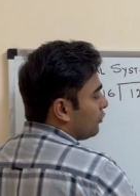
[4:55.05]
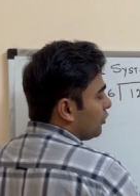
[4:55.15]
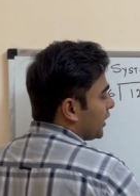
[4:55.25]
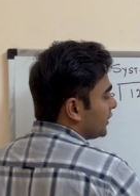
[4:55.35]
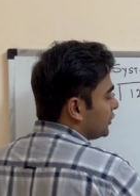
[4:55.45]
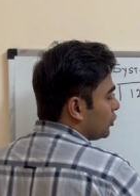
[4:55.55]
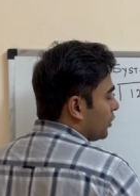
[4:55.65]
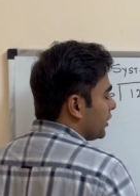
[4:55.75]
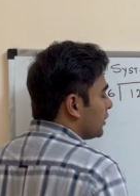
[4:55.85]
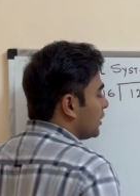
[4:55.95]
you will get 0
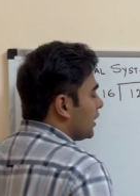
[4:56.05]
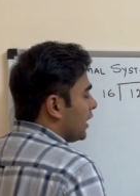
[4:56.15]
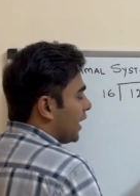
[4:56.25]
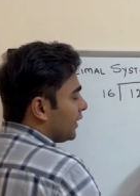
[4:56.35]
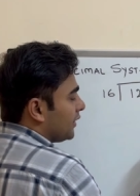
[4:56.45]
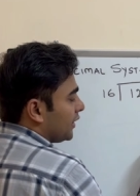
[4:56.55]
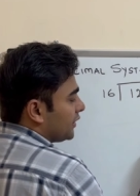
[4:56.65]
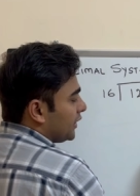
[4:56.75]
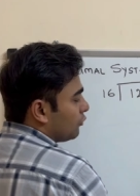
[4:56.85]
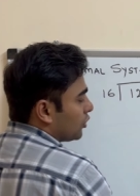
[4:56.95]
here, and then
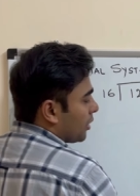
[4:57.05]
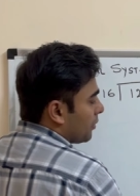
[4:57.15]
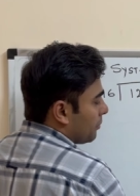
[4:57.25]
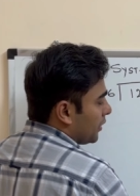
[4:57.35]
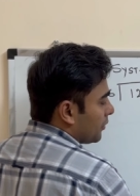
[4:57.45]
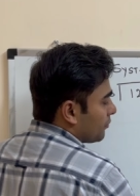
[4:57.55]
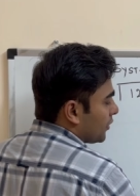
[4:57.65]
3 would come up here.